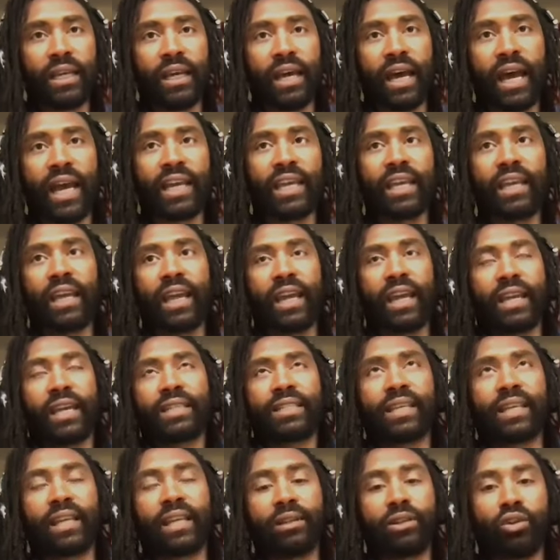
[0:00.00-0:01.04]
I could, I guess
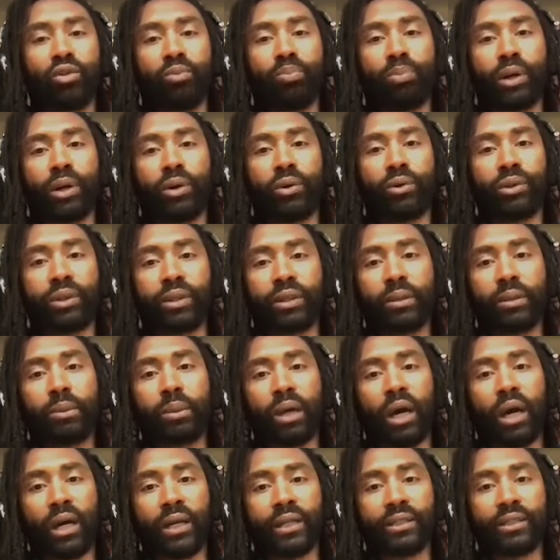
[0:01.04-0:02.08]
I could do both,
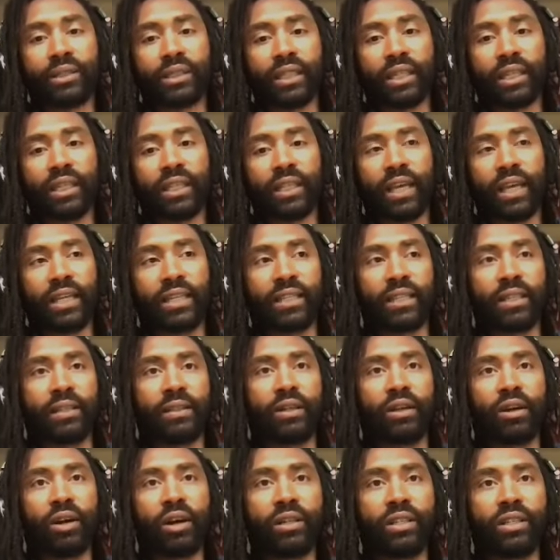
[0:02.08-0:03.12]
honestly. Like
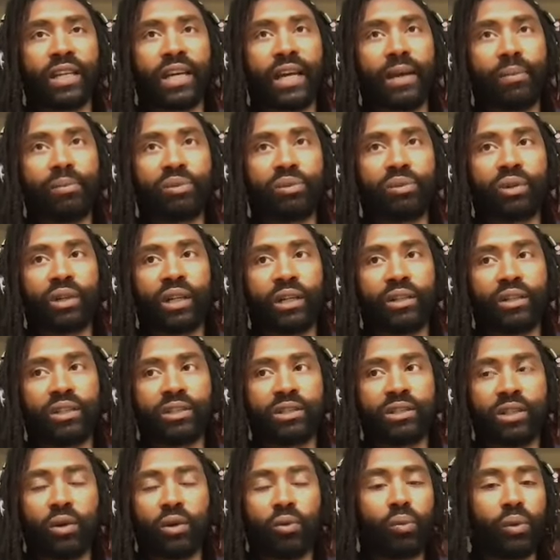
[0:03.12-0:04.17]
there are times when I just
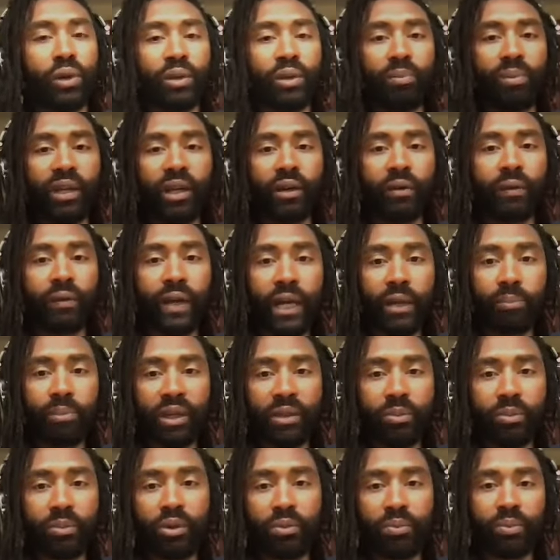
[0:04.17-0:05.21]
don't want to be around
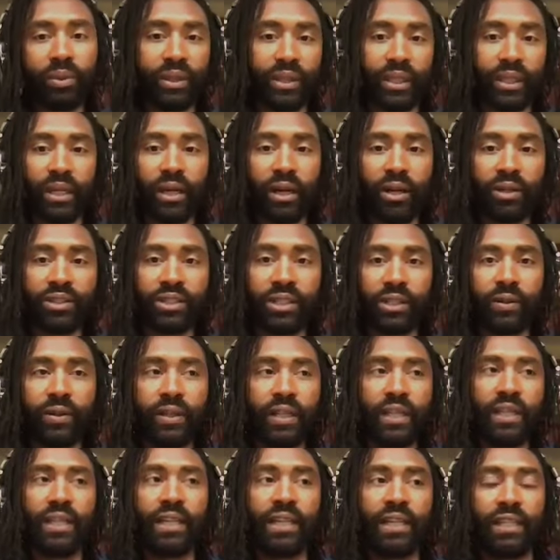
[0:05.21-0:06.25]
people, but then also
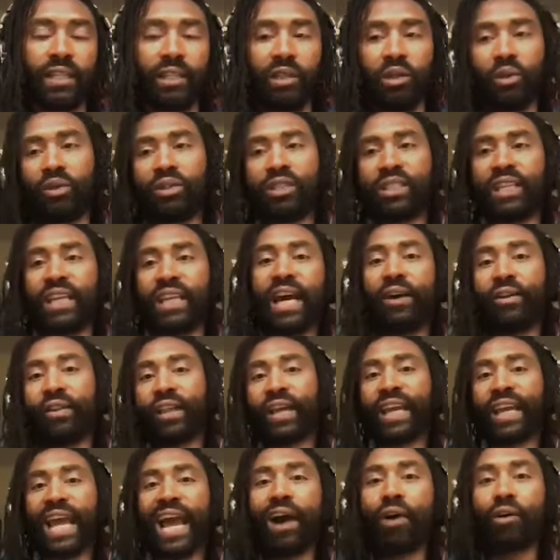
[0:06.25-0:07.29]
you see how
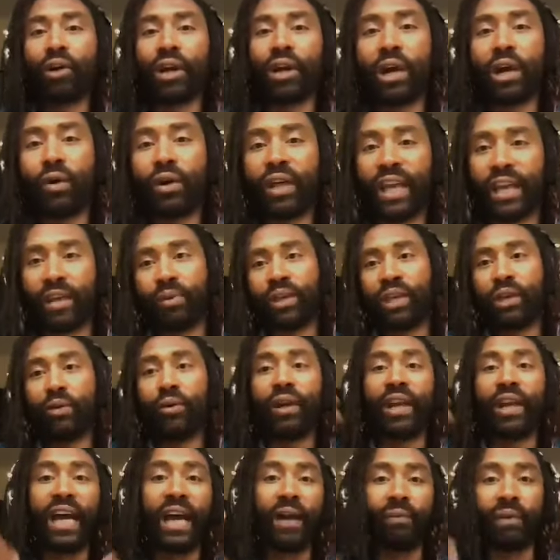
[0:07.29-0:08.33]
like outgoing, like you
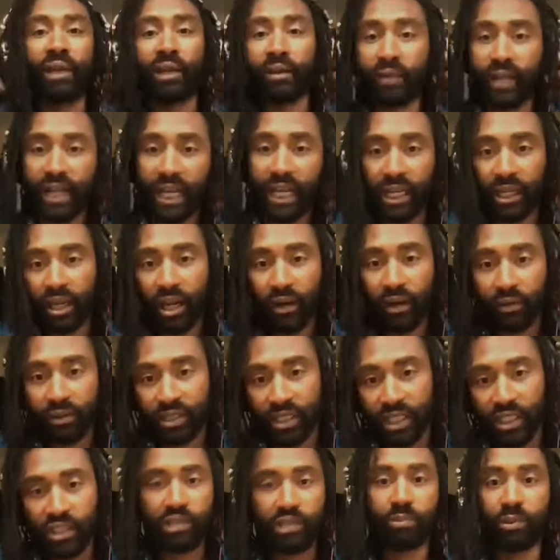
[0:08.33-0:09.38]
and I have never had a
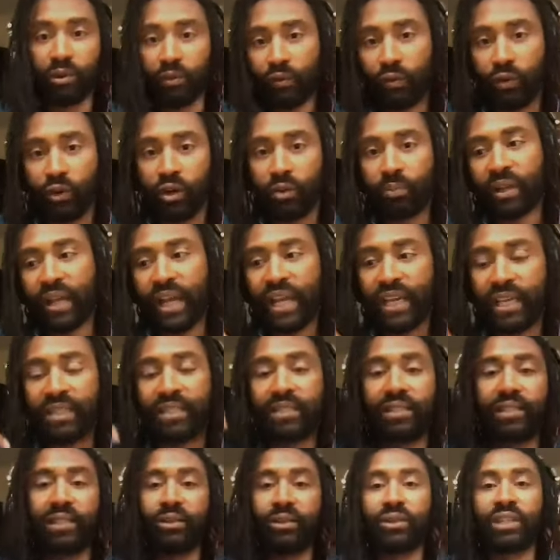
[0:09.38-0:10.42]
conversation before, but I could
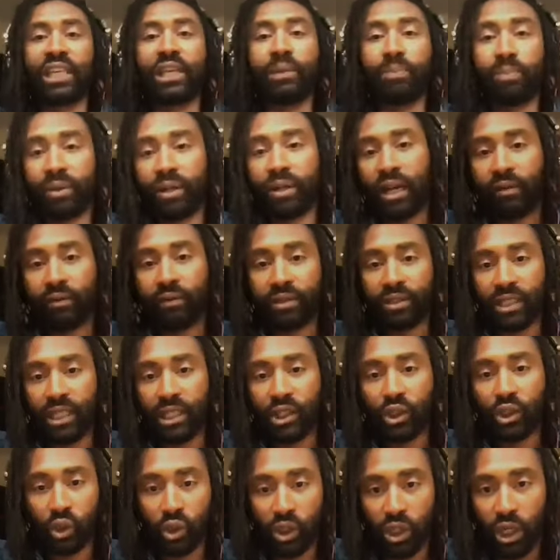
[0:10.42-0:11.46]
still keep a
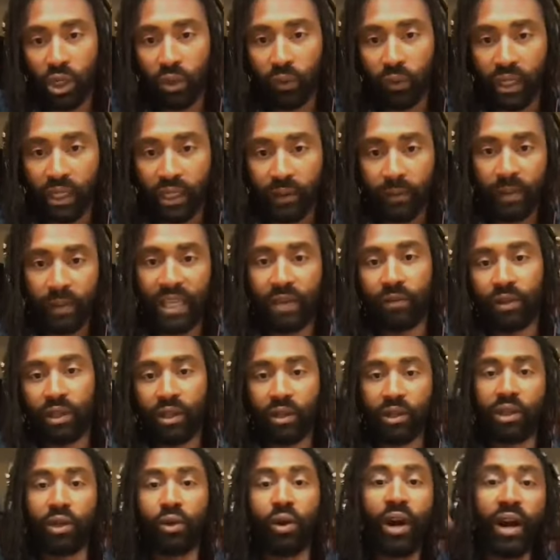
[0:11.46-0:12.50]
conversation going, even though
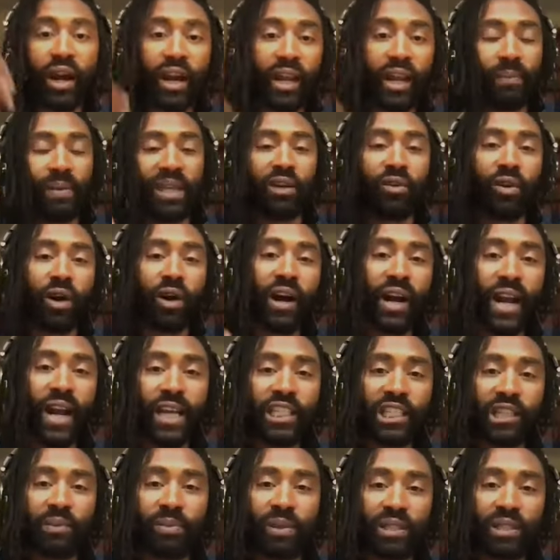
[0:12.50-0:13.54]
you are, I mean, you are
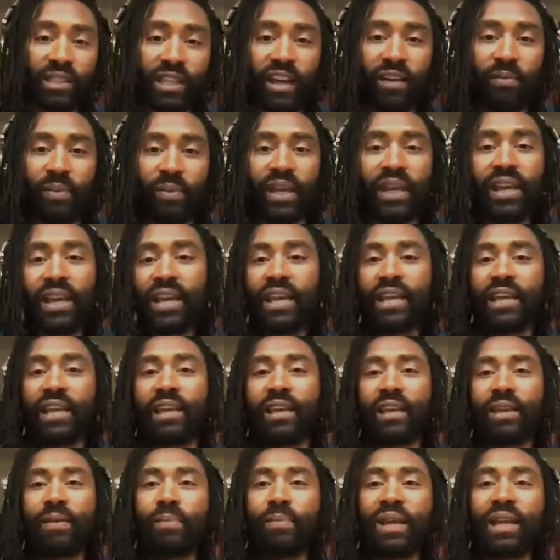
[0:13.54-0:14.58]
asking me stuff, but
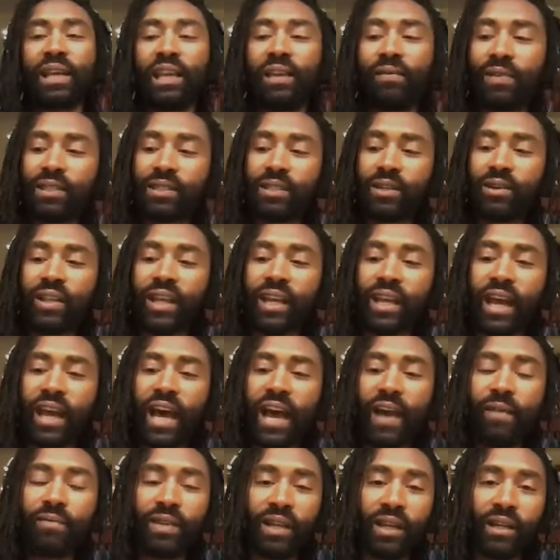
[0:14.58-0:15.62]
even so, like
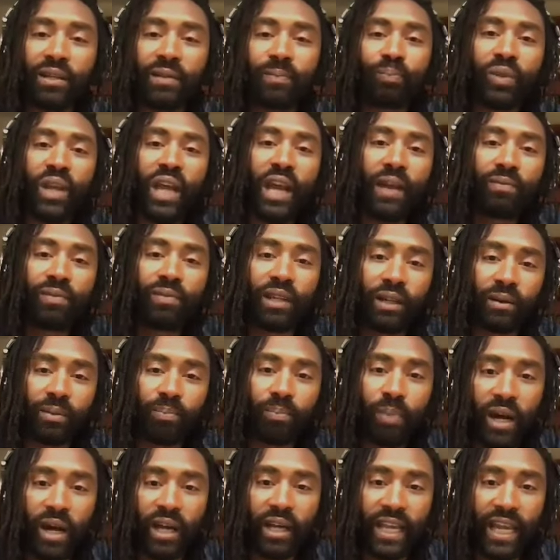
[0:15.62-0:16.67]
I've done
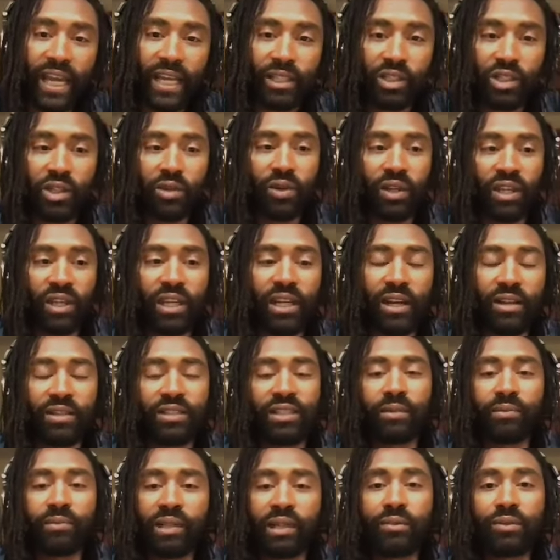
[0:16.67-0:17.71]
podcasts too. And you know,
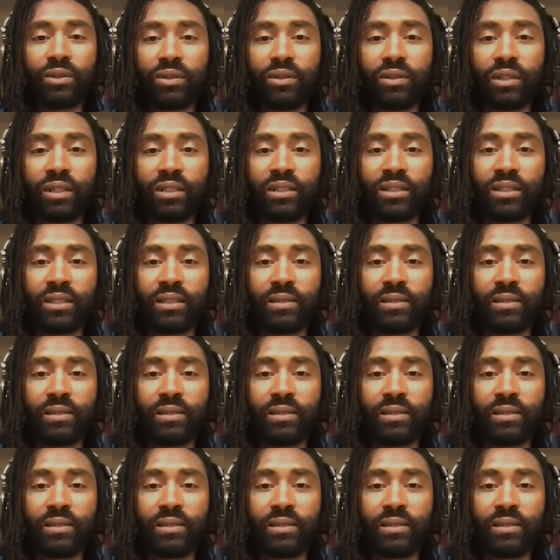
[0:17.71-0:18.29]
sometimes you just,